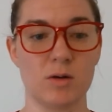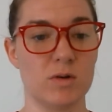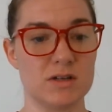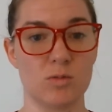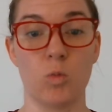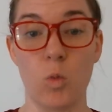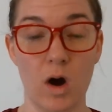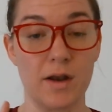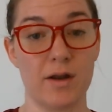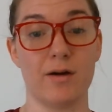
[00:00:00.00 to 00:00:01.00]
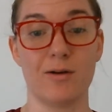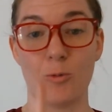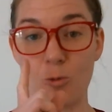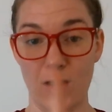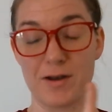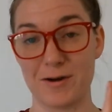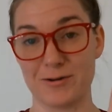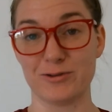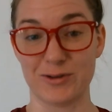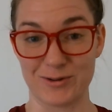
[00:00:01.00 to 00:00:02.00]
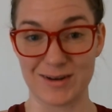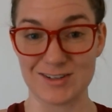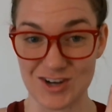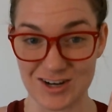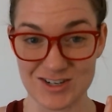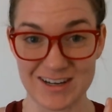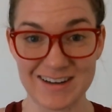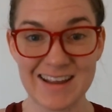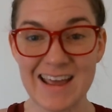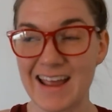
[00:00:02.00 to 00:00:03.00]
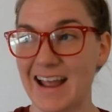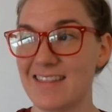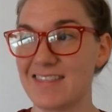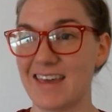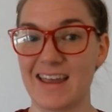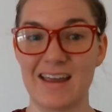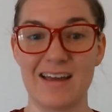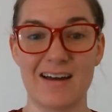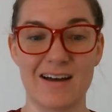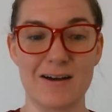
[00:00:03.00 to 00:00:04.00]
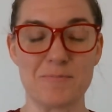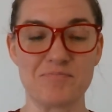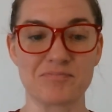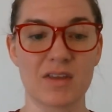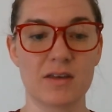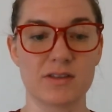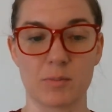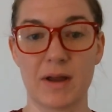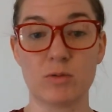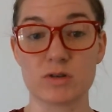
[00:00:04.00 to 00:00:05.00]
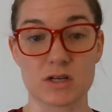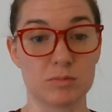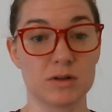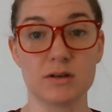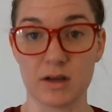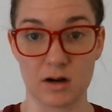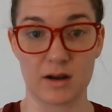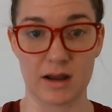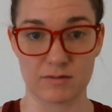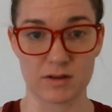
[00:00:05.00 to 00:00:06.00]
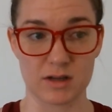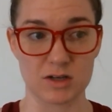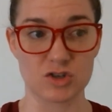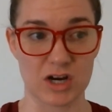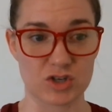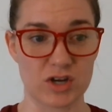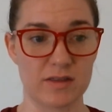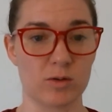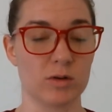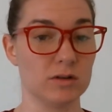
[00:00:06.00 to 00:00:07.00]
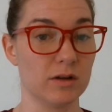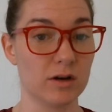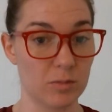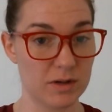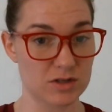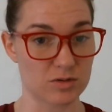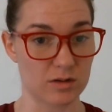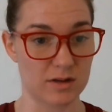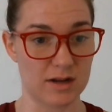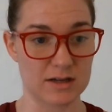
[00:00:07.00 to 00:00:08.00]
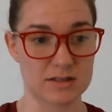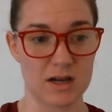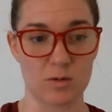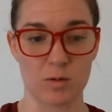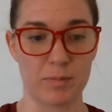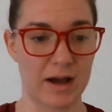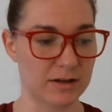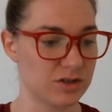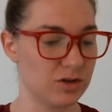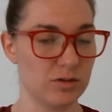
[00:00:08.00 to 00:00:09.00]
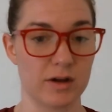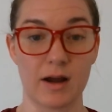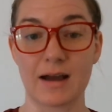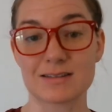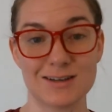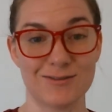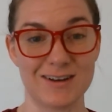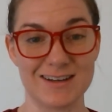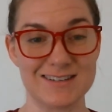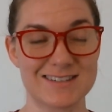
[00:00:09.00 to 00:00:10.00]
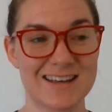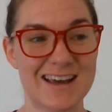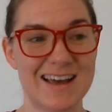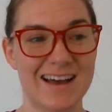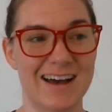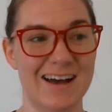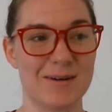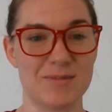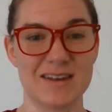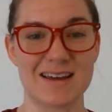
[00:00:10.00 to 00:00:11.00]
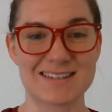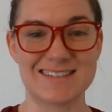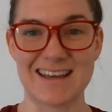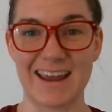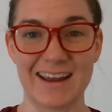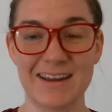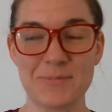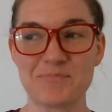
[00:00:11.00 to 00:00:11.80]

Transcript: We did one ozone injection, and their pain was completely gone after the injection. They were a little bit sore the next day. We're back to their activities the next day.